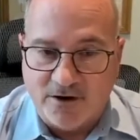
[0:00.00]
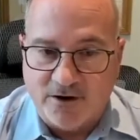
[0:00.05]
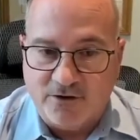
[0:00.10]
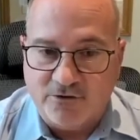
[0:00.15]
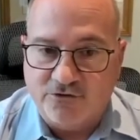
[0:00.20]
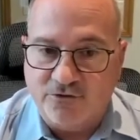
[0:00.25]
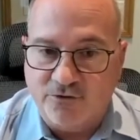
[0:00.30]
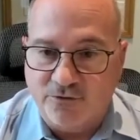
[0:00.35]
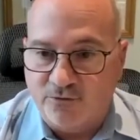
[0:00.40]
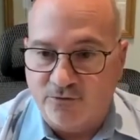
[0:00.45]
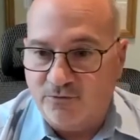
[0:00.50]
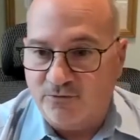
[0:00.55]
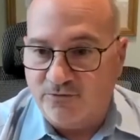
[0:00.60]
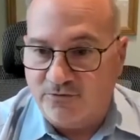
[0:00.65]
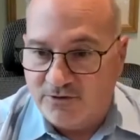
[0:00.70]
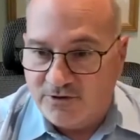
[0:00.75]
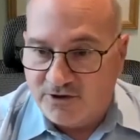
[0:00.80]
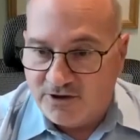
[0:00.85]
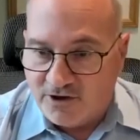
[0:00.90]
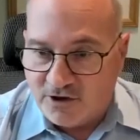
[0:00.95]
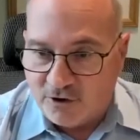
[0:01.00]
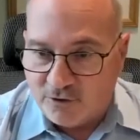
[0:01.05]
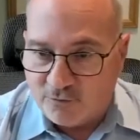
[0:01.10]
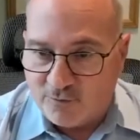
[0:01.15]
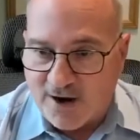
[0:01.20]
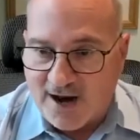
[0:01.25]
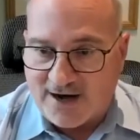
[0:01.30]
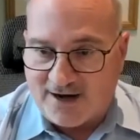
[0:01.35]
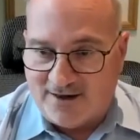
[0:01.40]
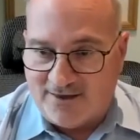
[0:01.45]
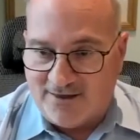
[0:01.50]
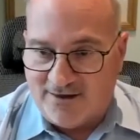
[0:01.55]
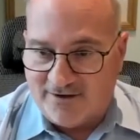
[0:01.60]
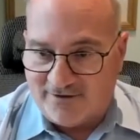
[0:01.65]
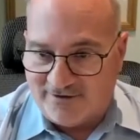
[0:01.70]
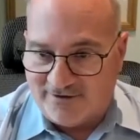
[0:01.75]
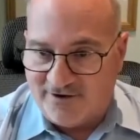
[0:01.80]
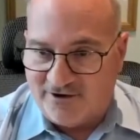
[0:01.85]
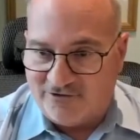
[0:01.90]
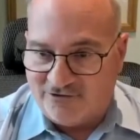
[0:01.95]
to correct
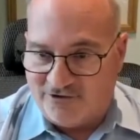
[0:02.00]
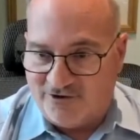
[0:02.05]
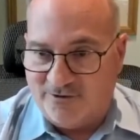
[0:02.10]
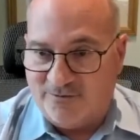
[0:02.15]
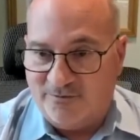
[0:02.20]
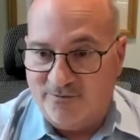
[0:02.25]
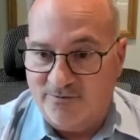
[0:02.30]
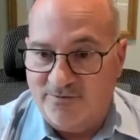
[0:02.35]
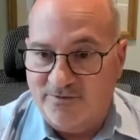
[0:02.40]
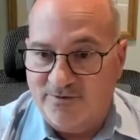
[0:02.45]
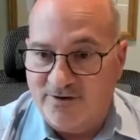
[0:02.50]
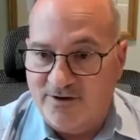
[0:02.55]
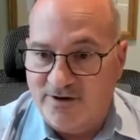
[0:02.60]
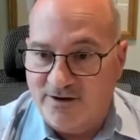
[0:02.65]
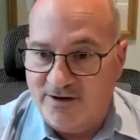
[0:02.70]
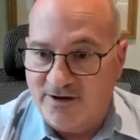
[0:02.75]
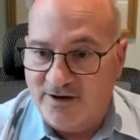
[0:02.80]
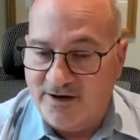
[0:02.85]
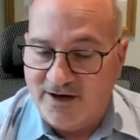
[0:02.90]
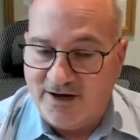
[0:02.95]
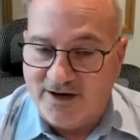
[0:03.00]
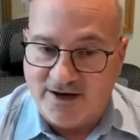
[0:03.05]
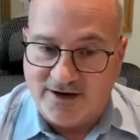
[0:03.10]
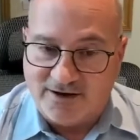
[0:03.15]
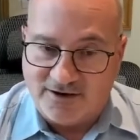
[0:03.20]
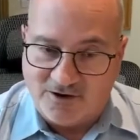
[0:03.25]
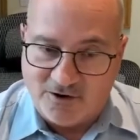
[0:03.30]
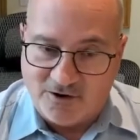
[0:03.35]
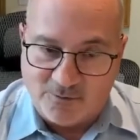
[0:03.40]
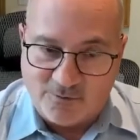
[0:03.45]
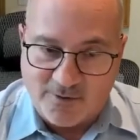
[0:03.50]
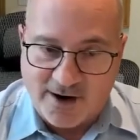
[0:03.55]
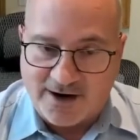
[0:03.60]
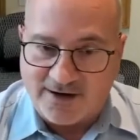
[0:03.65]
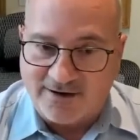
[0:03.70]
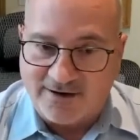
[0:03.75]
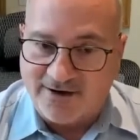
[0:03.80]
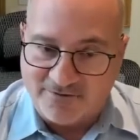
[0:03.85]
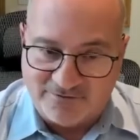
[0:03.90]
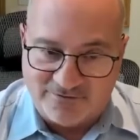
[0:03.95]
this issue and correct it
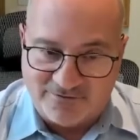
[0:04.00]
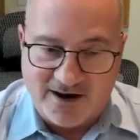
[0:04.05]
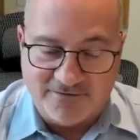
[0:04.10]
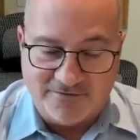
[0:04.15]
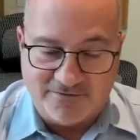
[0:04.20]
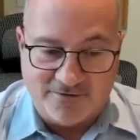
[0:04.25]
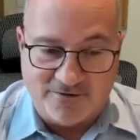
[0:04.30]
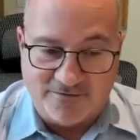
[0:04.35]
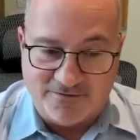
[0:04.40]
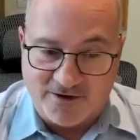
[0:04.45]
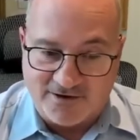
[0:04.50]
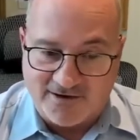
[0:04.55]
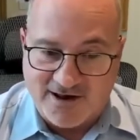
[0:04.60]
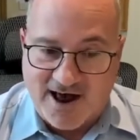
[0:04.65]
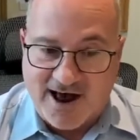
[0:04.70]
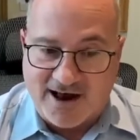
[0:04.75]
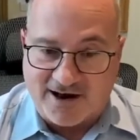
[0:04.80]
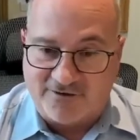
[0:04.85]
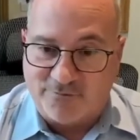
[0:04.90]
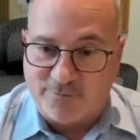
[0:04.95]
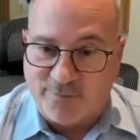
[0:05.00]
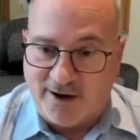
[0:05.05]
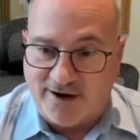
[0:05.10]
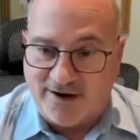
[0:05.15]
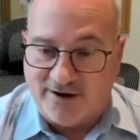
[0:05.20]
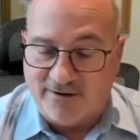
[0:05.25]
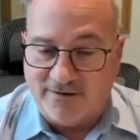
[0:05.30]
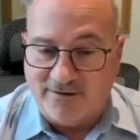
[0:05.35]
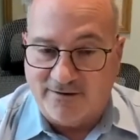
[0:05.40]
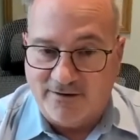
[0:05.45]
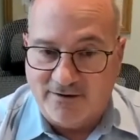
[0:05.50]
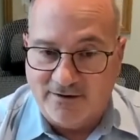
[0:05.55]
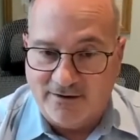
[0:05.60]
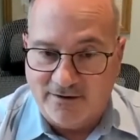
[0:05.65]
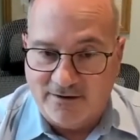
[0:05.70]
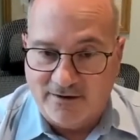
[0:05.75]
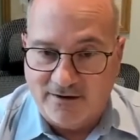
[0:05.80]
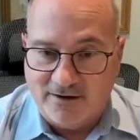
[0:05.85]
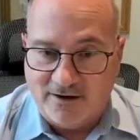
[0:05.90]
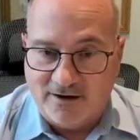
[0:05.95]
in favor of the taxpayer.
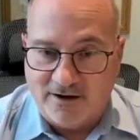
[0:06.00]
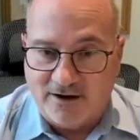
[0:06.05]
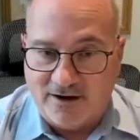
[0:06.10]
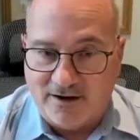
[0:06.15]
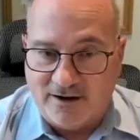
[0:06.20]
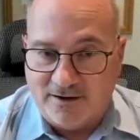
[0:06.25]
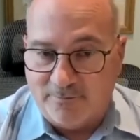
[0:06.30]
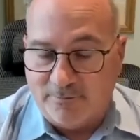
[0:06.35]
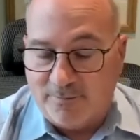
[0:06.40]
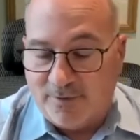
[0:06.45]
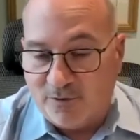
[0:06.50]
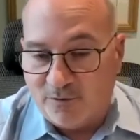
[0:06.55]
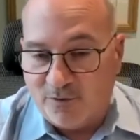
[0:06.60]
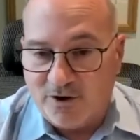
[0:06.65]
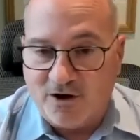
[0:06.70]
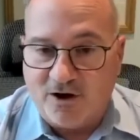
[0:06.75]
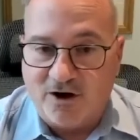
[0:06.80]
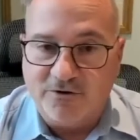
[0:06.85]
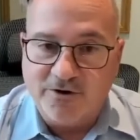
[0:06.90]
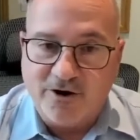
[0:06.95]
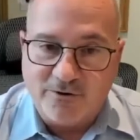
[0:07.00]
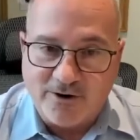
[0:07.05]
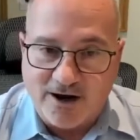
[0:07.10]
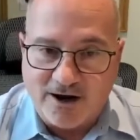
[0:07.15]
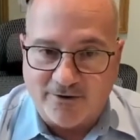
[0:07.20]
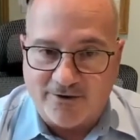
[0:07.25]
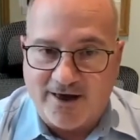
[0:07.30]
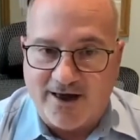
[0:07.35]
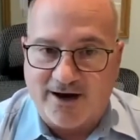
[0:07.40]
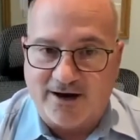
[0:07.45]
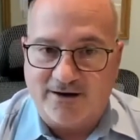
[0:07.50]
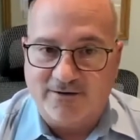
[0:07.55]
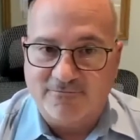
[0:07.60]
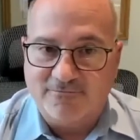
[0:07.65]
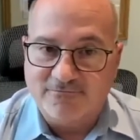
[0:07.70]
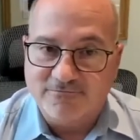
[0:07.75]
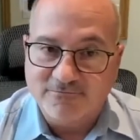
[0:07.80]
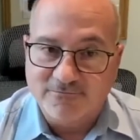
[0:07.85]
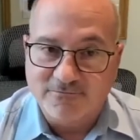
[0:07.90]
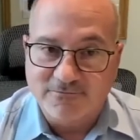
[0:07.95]
But we all know how that
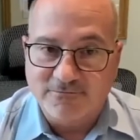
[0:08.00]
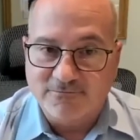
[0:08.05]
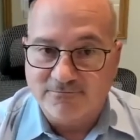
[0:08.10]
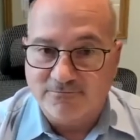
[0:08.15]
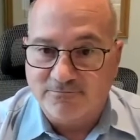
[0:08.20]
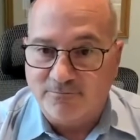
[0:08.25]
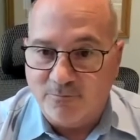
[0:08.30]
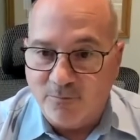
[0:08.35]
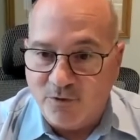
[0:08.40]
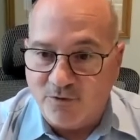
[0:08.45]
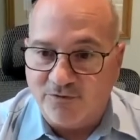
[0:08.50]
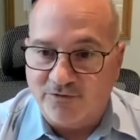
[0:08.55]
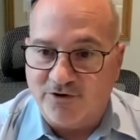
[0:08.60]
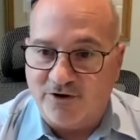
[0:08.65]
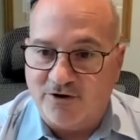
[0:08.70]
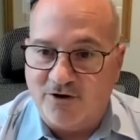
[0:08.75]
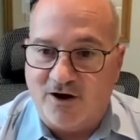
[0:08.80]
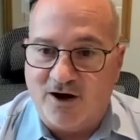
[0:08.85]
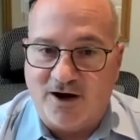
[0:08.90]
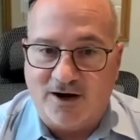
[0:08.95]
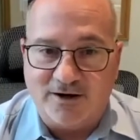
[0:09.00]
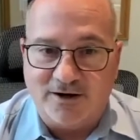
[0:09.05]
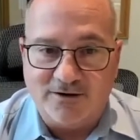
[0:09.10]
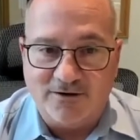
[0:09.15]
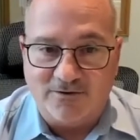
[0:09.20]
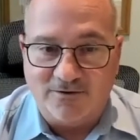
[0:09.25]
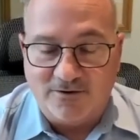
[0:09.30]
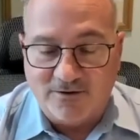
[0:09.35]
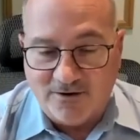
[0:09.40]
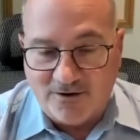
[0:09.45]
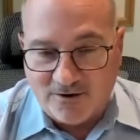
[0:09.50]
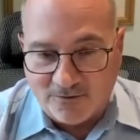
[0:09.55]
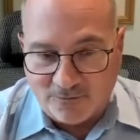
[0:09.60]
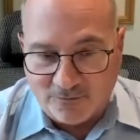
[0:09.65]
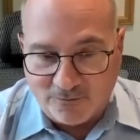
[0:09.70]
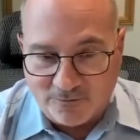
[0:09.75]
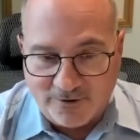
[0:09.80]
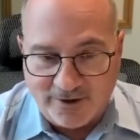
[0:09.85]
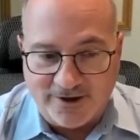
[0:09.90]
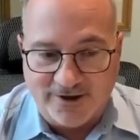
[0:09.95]
moves along
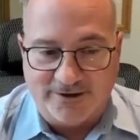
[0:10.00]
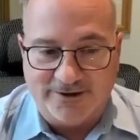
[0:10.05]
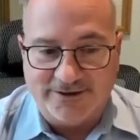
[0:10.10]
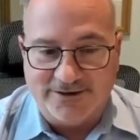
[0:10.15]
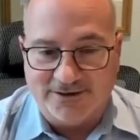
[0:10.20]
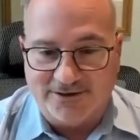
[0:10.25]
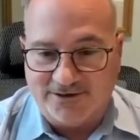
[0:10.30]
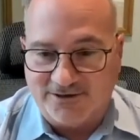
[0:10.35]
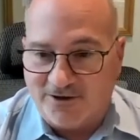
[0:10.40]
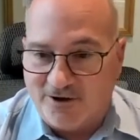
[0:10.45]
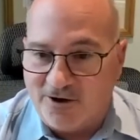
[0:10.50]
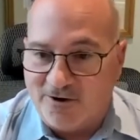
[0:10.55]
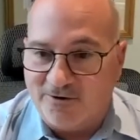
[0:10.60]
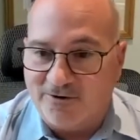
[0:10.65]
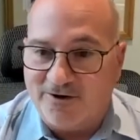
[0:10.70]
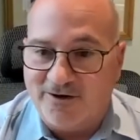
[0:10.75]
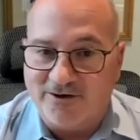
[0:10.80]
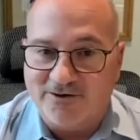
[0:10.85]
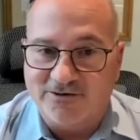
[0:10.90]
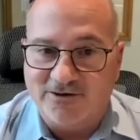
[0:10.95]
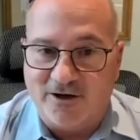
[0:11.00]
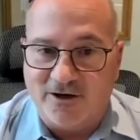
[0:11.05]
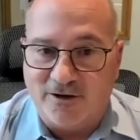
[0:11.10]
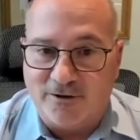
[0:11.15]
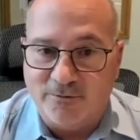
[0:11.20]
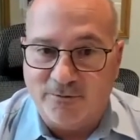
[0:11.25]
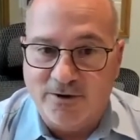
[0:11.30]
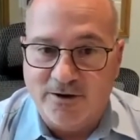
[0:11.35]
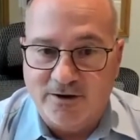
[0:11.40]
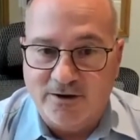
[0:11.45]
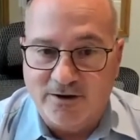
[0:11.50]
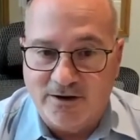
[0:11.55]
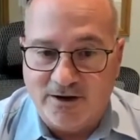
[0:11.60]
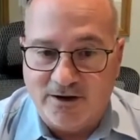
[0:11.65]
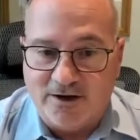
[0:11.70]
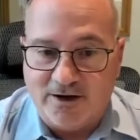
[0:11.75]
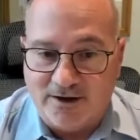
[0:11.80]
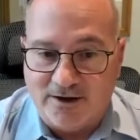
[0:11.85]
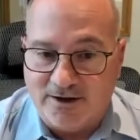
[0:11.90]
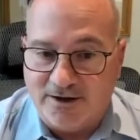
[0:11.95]
really slowly. So
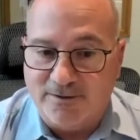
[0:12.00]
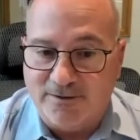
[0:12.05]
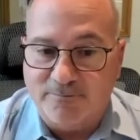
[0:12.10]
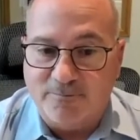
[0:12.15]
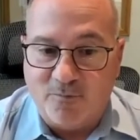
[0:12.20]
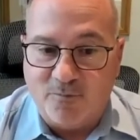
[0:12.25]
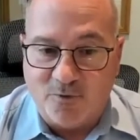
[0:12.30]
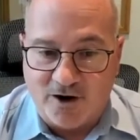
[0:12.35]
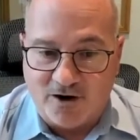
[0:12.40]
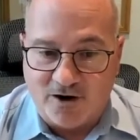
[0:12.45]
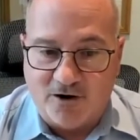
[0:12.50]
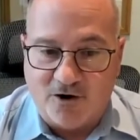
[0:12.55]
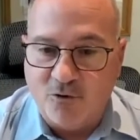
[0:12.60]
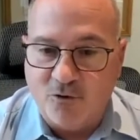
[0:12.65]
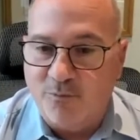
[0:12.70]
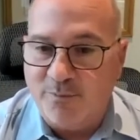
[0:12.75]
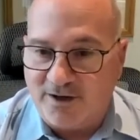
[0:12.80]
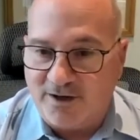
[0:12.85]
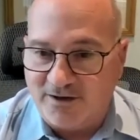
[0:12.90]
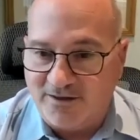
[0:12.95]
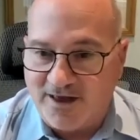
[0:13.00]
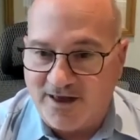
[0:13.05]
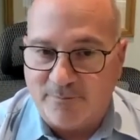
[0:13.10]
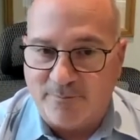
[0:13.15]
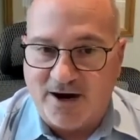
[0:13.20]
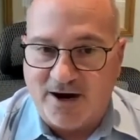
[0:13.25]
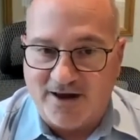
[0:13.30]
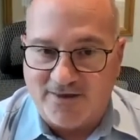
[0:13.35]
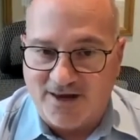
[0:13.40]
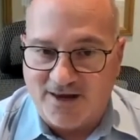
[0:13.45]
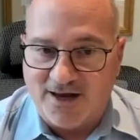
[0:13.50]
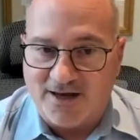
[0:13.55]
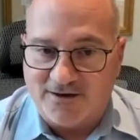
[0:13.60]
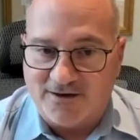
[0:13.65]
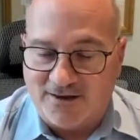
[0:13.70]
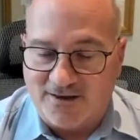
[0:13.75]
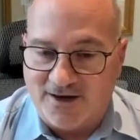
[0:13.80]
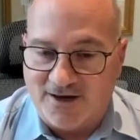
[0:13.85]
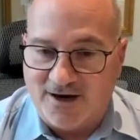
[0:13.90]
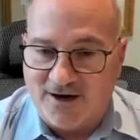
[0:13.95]
we're hoping that by the end of
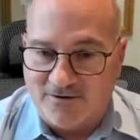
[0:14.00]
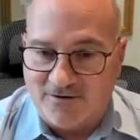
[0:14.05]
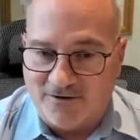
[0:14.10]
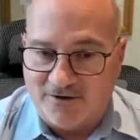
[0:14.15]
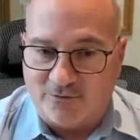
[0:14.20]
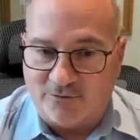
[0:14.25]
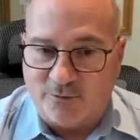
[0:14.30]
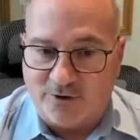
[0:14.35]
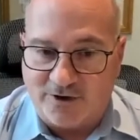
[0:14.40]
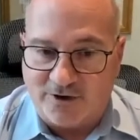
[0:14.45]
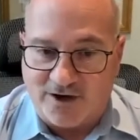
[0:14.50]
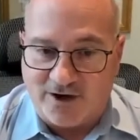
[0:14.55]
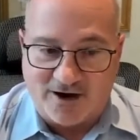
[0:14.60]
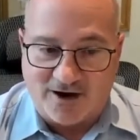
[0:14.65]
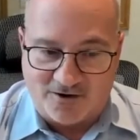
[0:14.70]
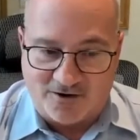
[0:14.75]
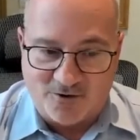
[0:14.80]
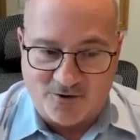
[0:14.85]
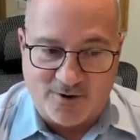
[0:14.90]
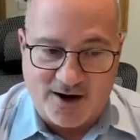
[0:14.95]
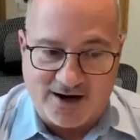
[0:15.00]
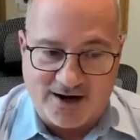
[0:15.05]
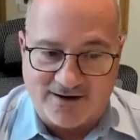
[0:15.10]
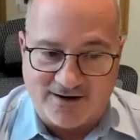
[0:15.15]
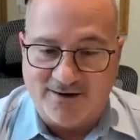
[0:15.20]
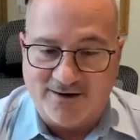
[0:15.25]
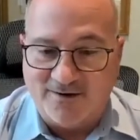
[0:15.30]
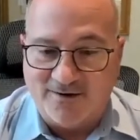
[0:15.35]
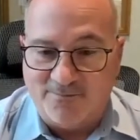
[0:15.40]
the year, this will get corrected.